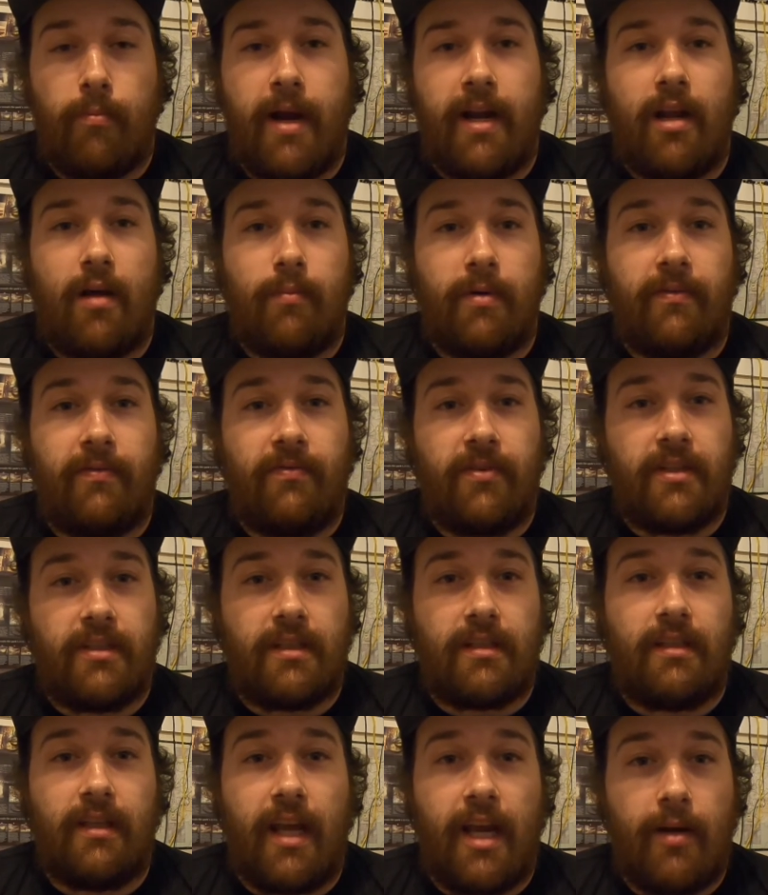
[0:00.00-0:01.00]
may not be
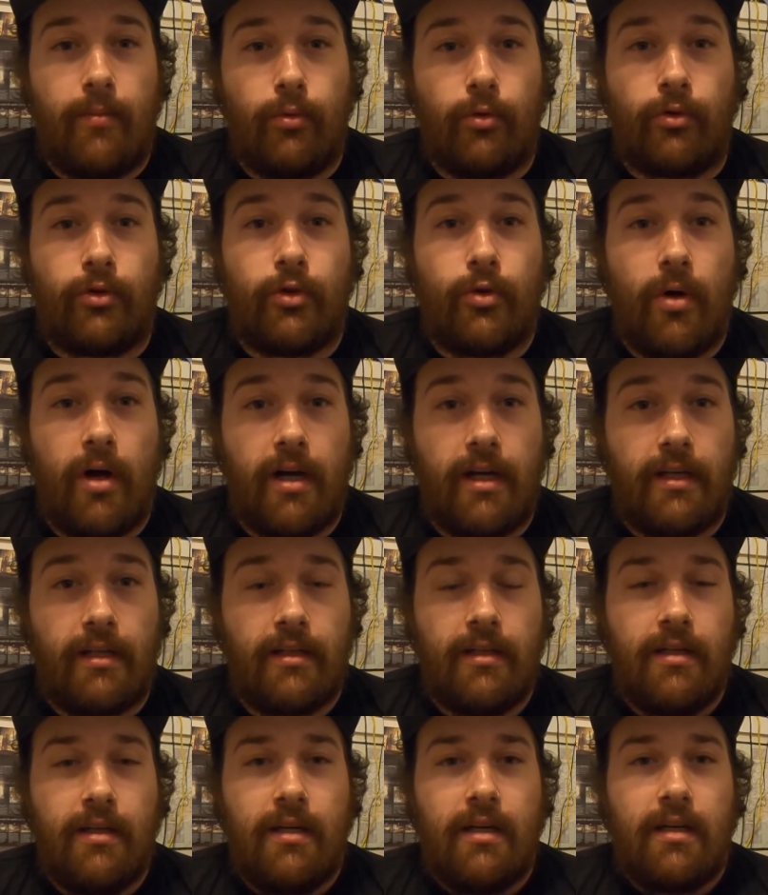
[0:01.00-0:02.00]
physically able to
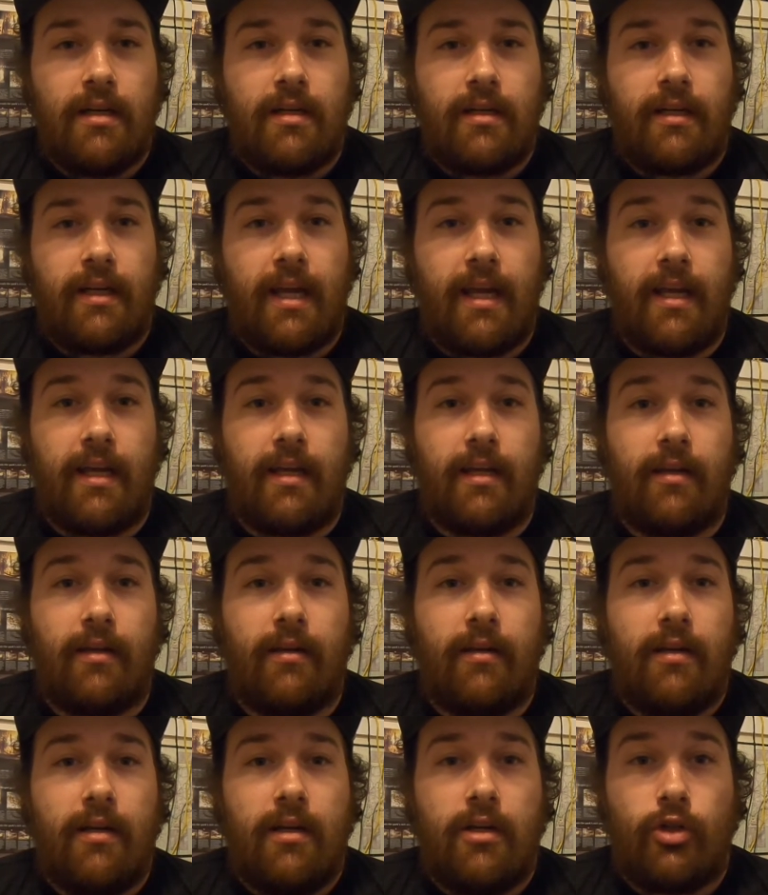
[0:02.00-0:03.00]
hike,
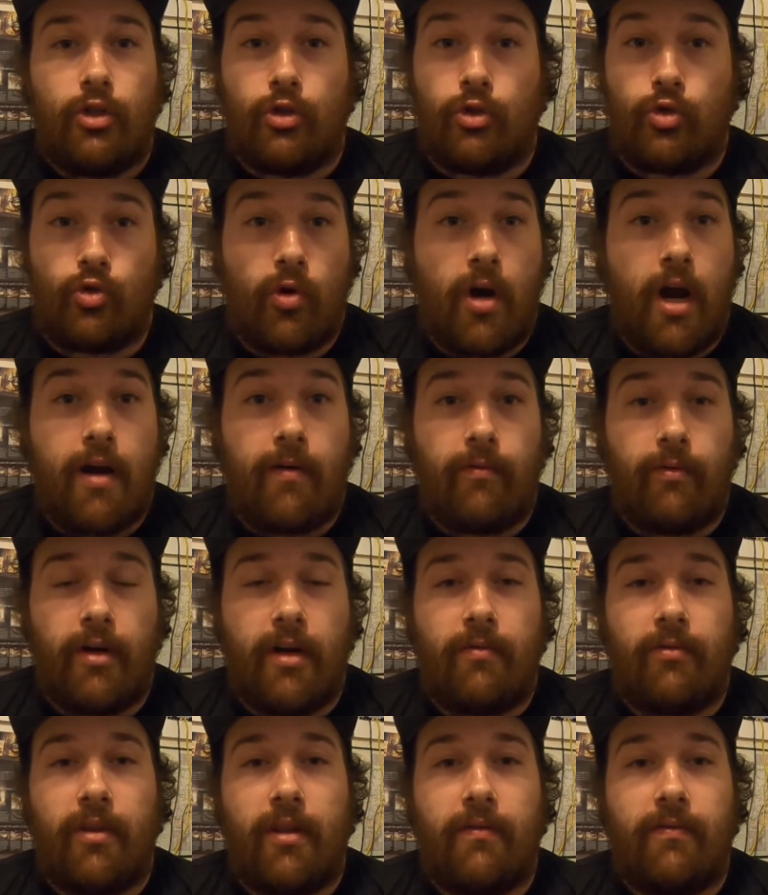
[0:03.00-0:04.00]
can just drive
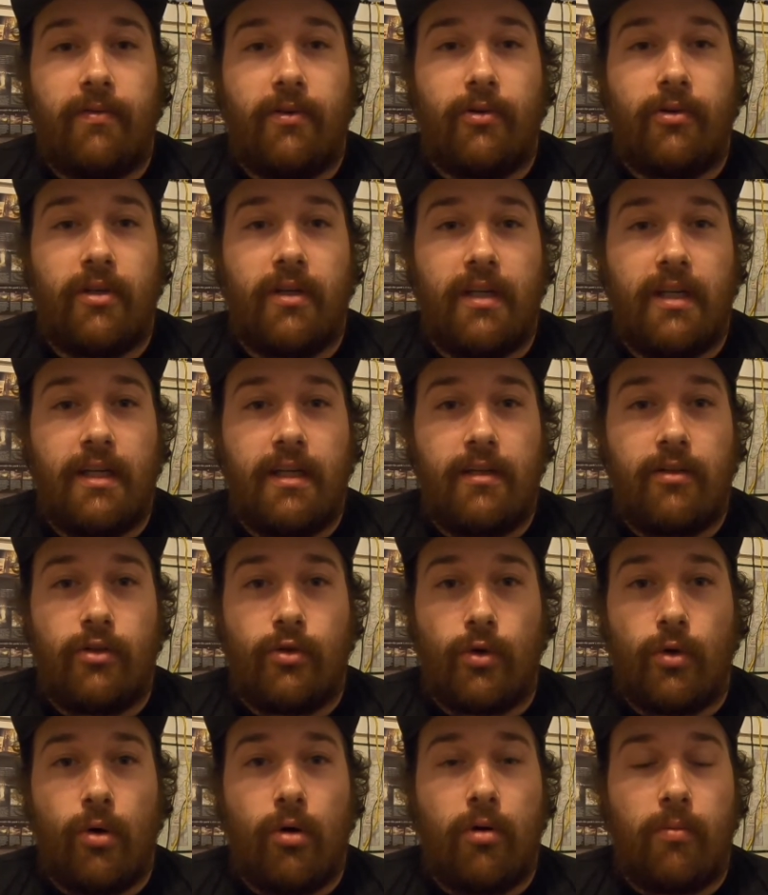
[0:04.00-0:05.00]
whenever they feel the need
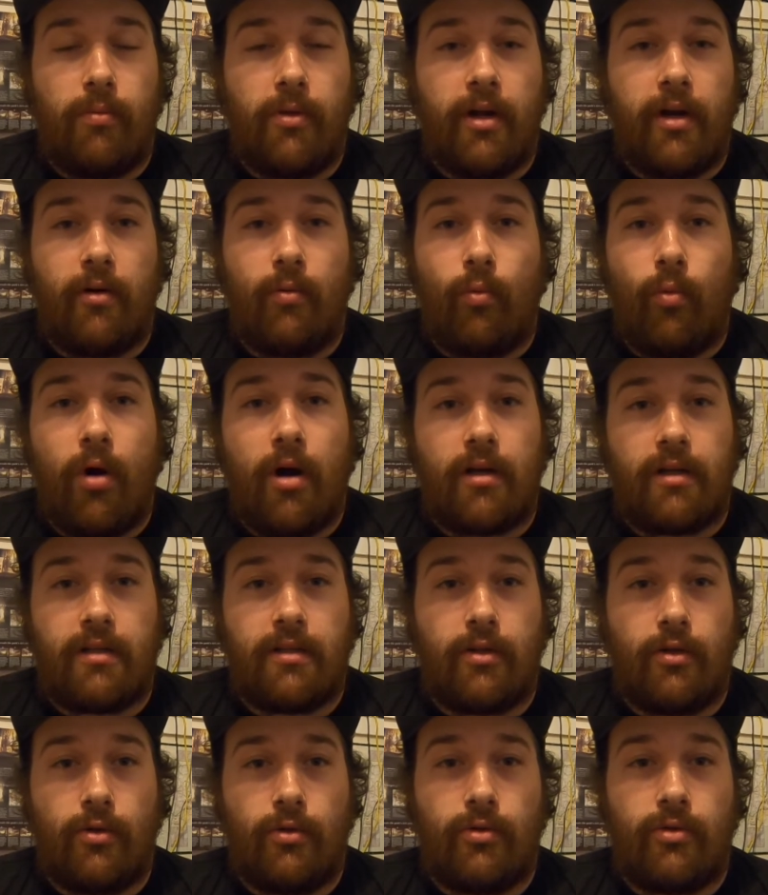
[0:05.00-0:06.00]
to go up there and watch
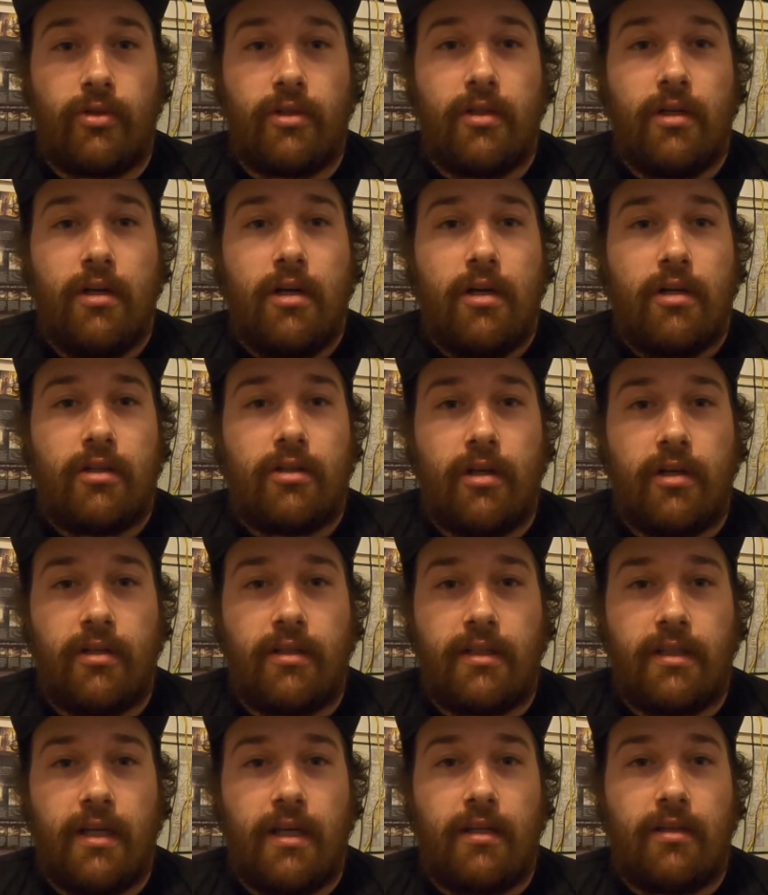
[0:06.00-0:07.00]
those
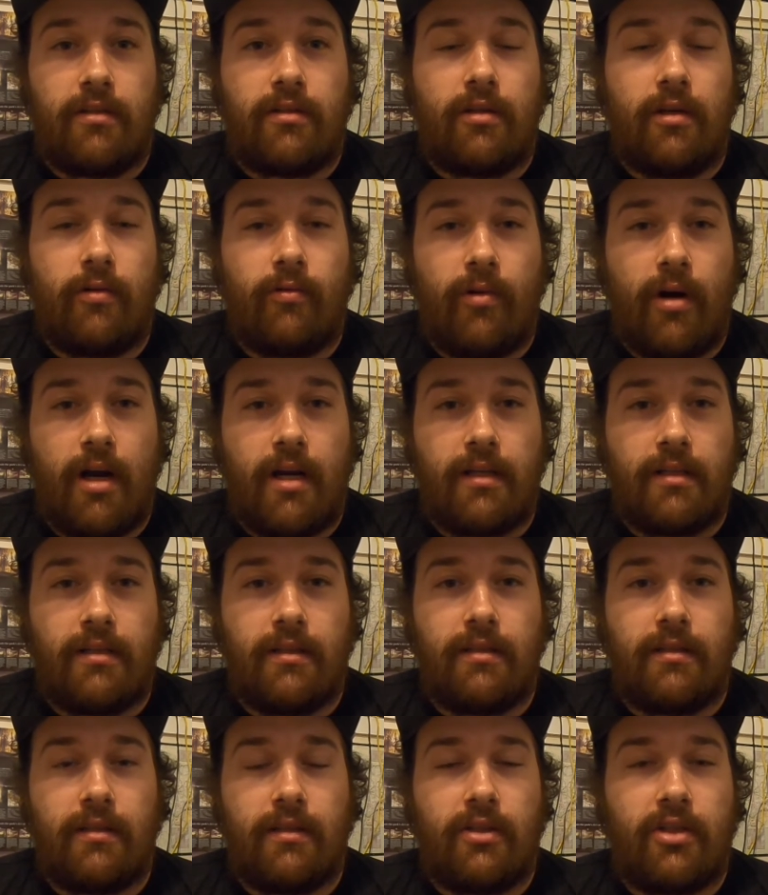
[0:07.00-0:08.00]
sunsets,
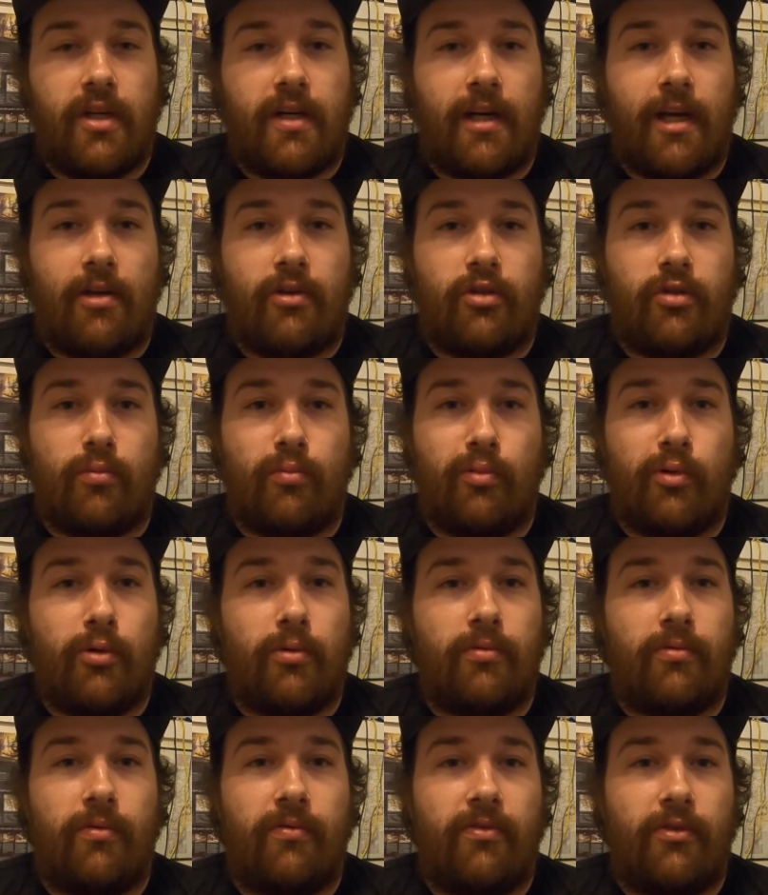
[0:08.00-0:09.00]
sunrises, and check out some
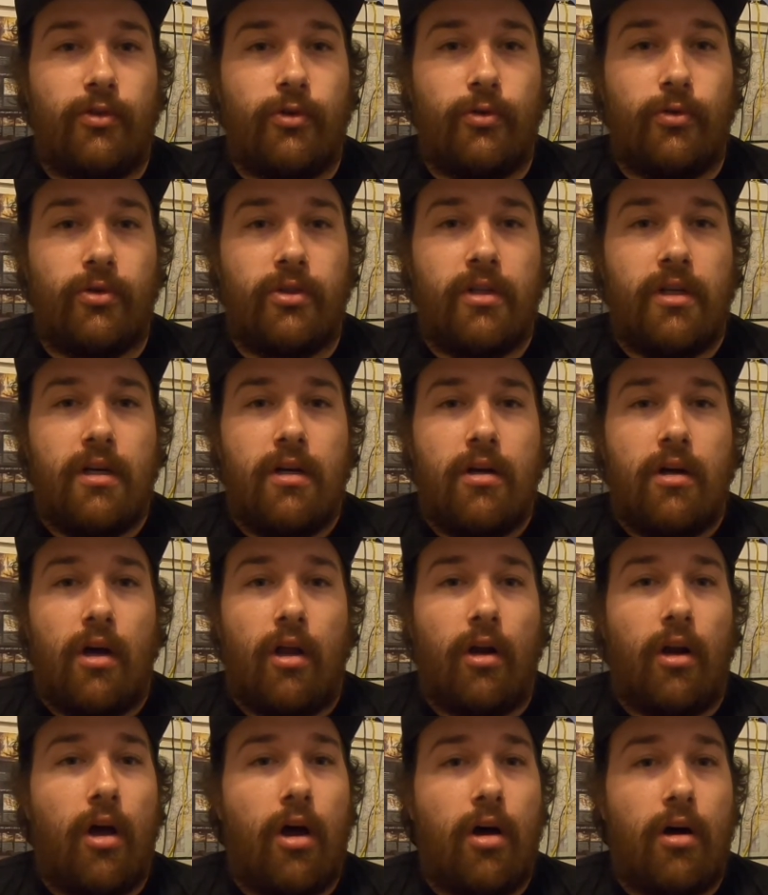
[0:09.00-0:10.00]
beautiful views
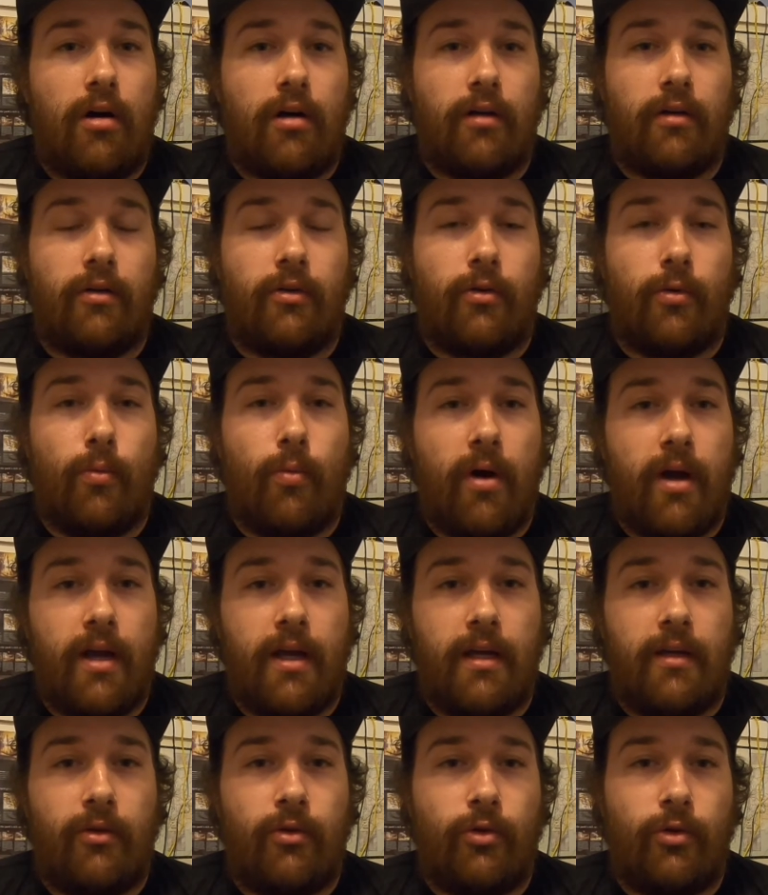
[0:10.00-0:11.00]
along the
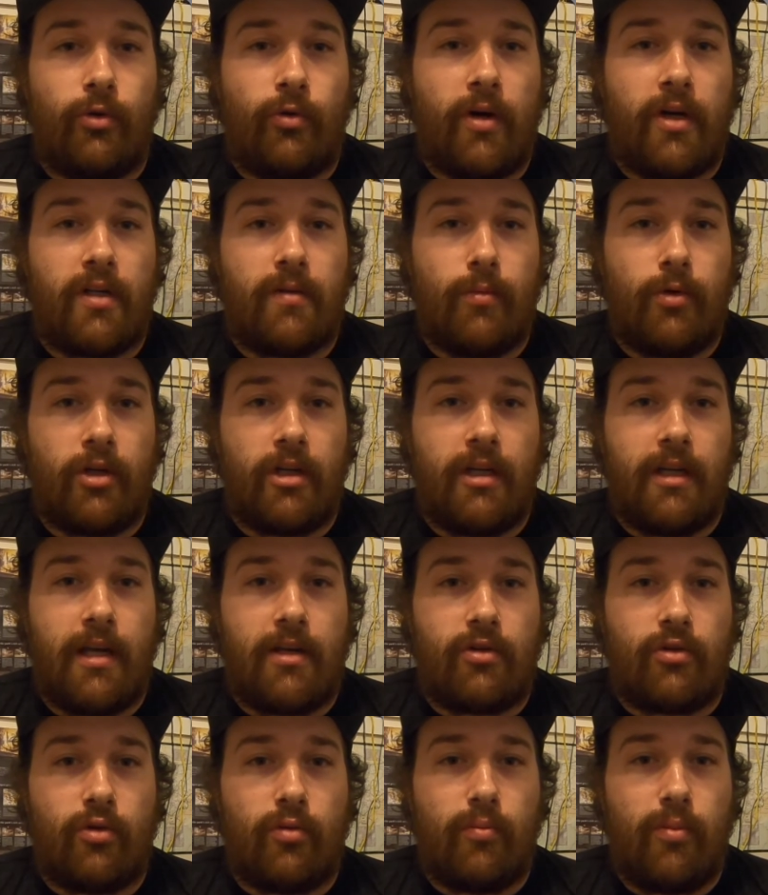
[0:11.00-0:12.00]
way through the Great Smoky
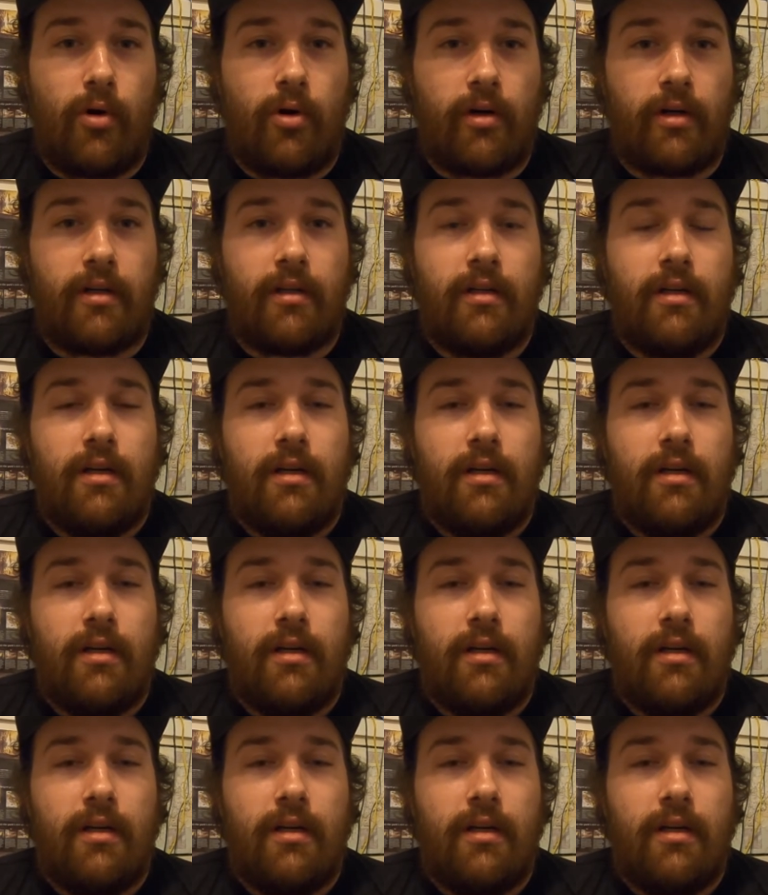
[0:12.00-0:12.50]
National Park.